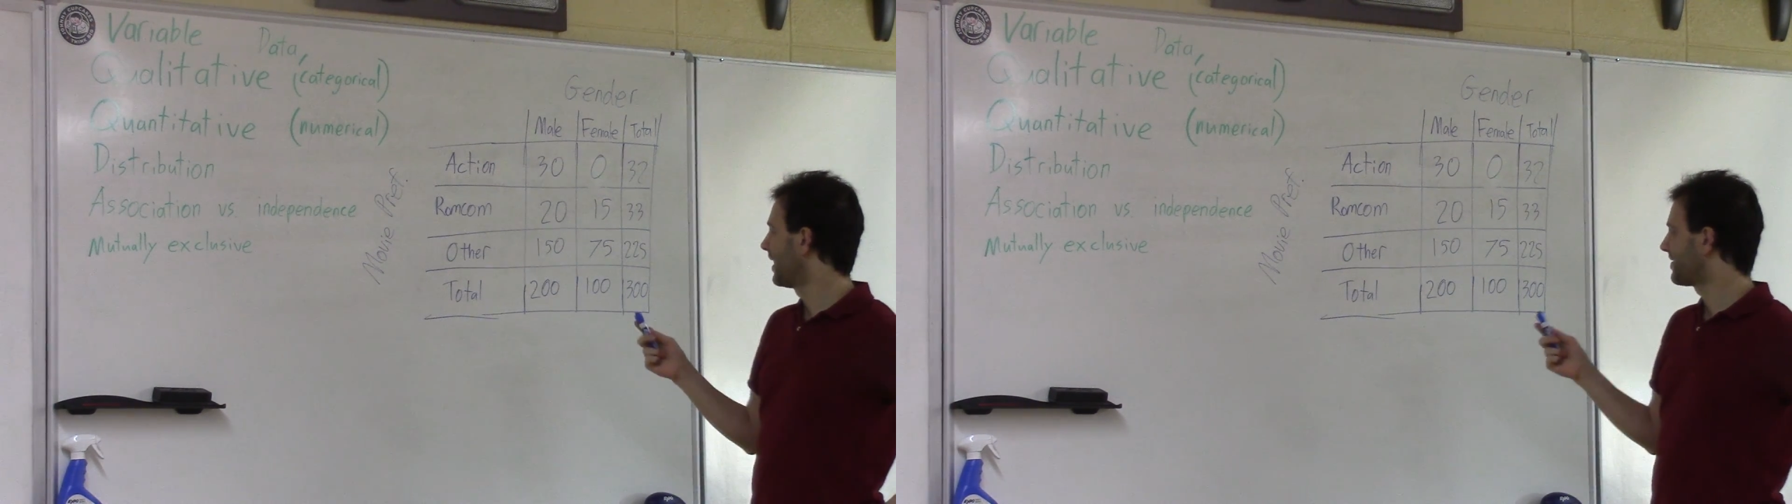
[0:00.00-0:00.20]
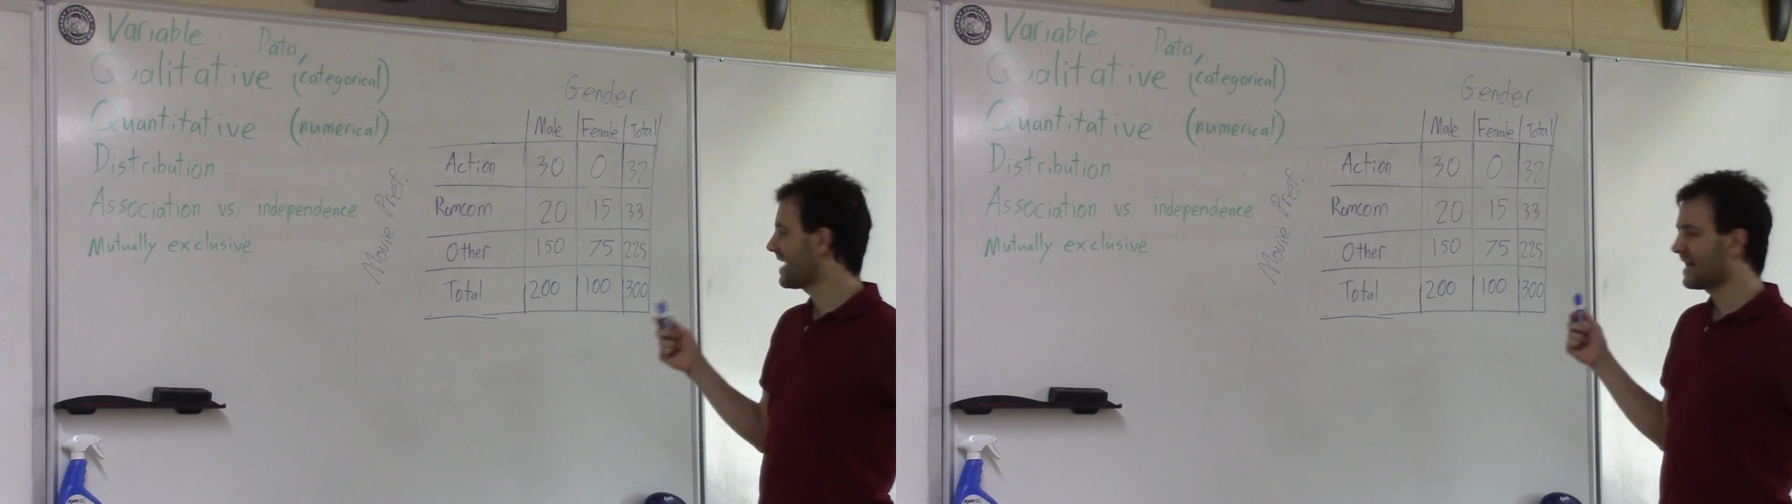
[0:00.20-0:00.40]

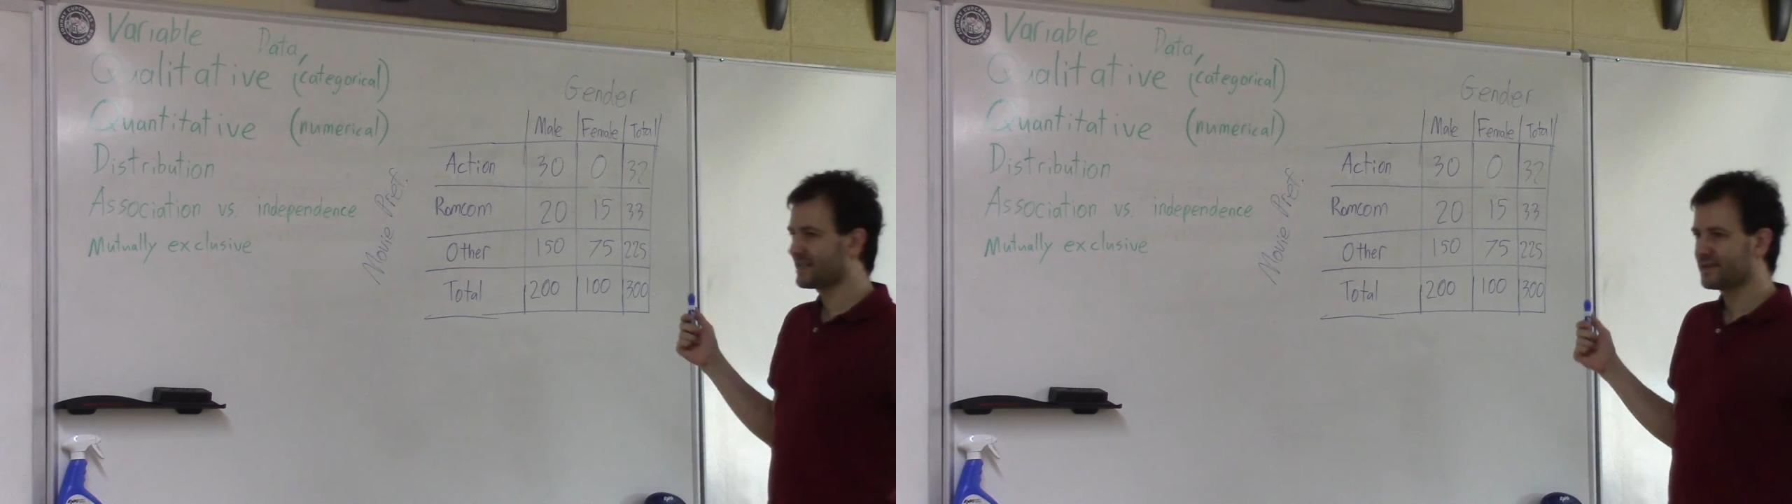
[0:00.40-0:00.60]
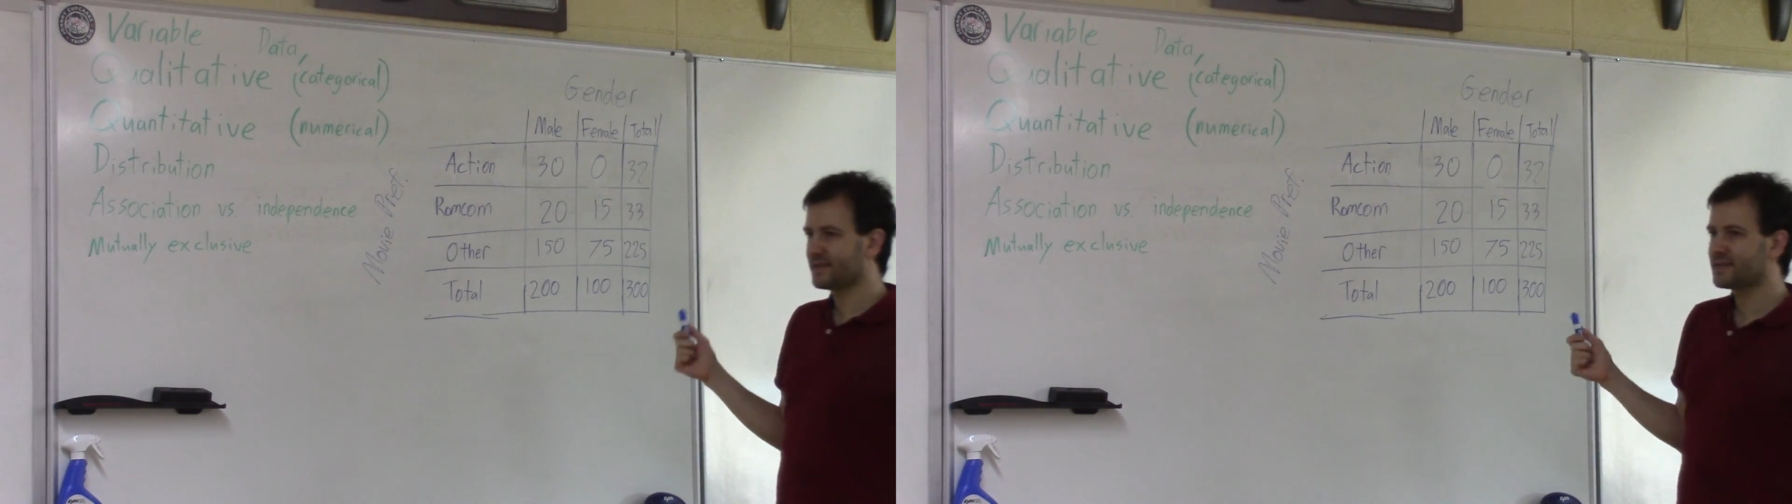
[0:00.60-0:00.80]

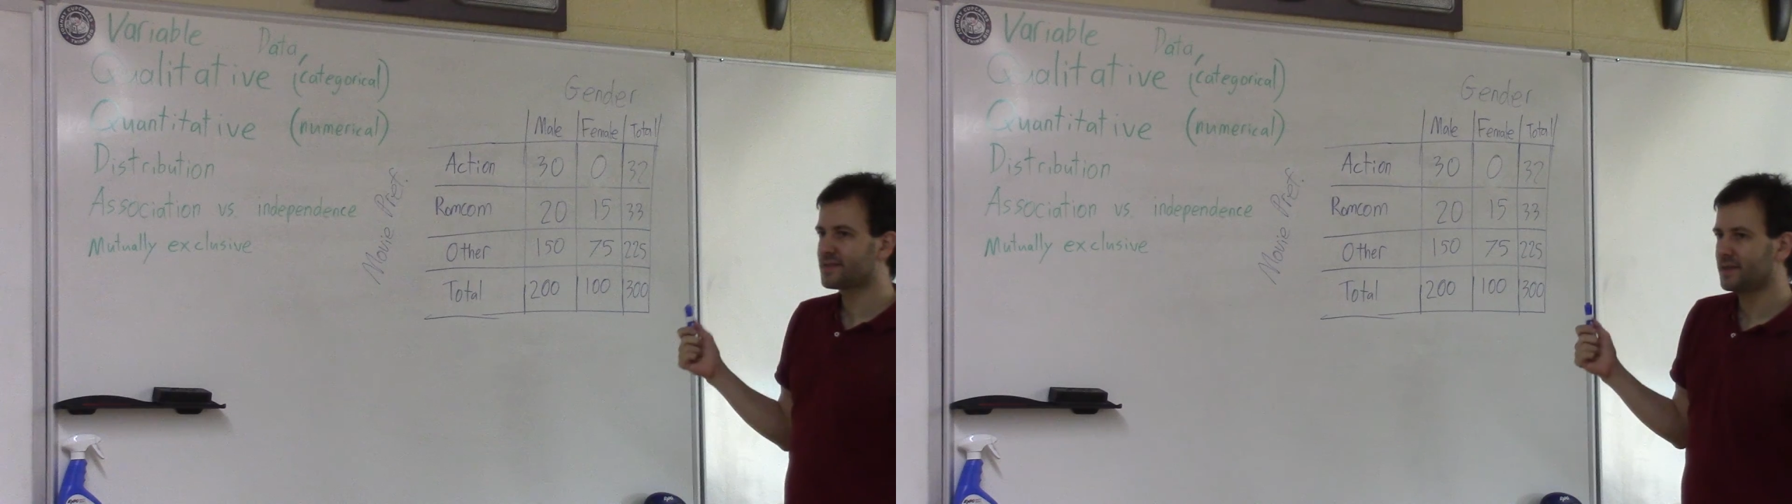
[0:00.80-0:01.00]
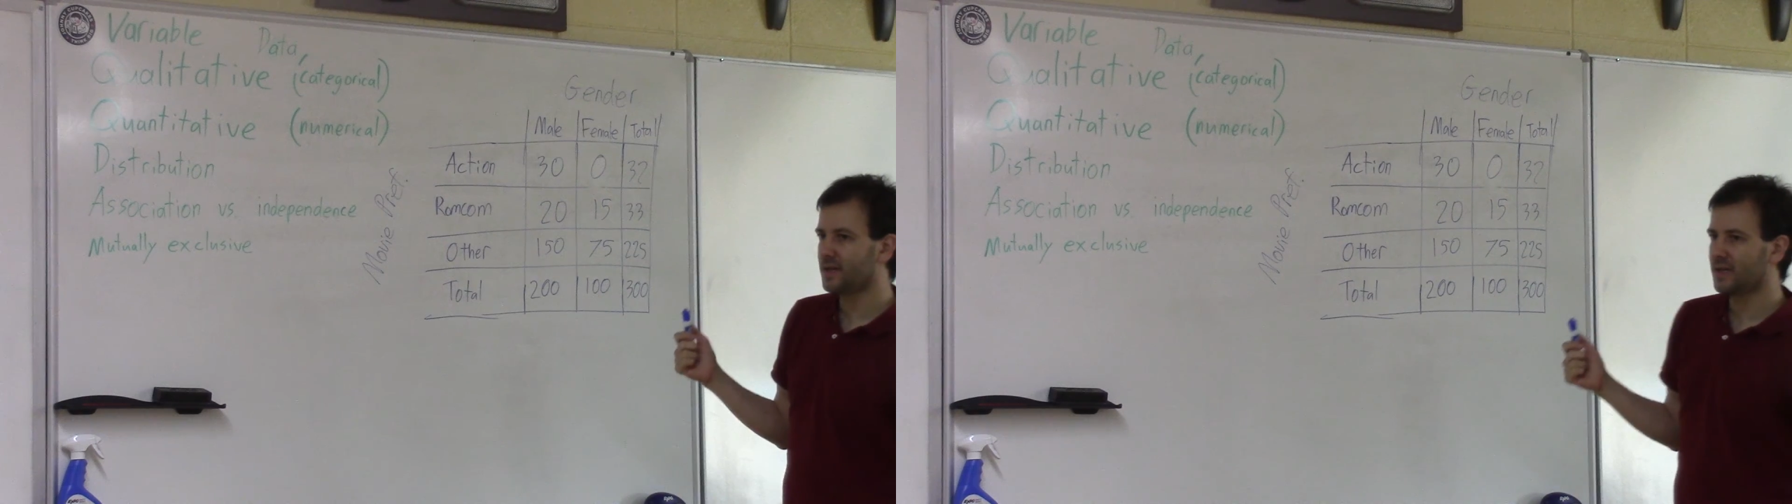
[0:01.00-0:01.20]
That
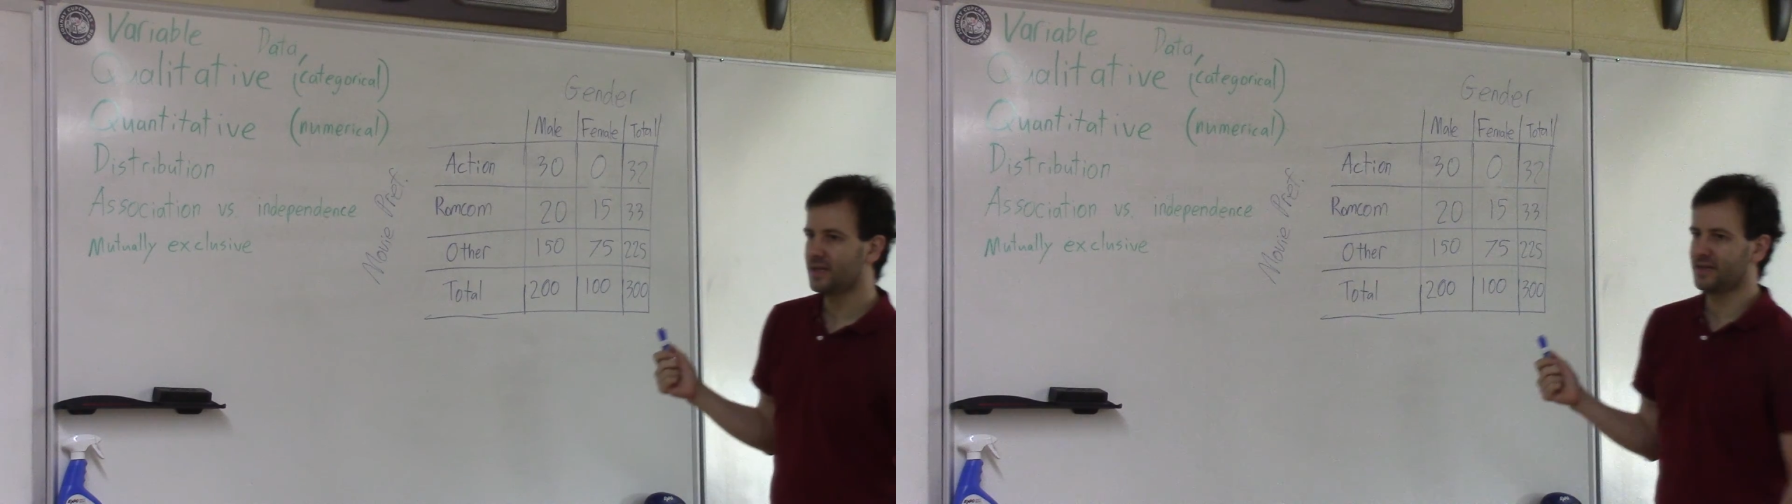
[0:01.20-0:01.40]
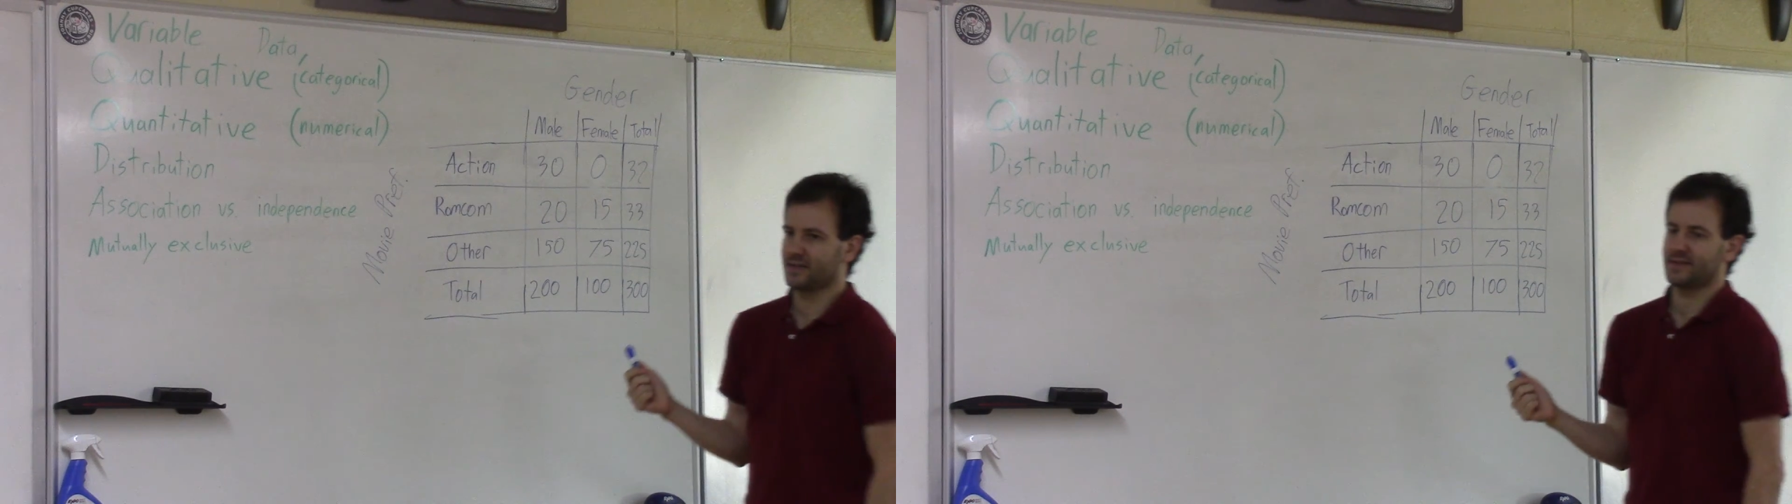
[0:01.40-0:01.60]

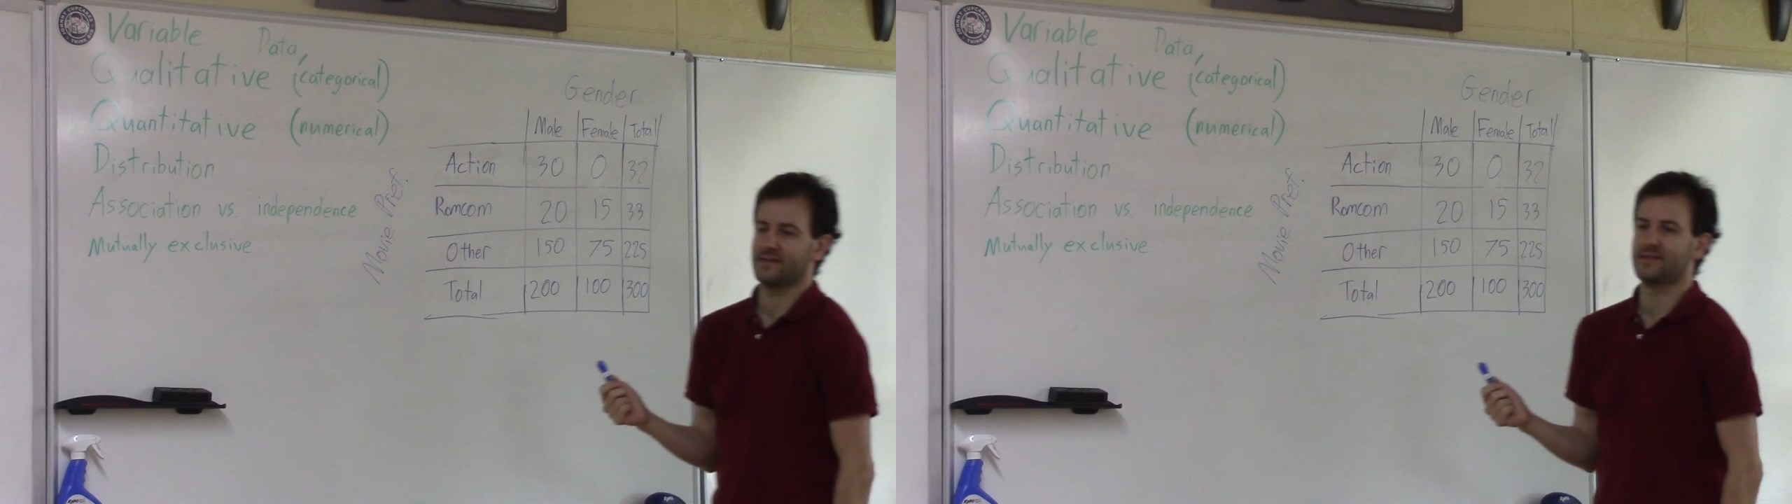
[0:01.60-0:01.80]
still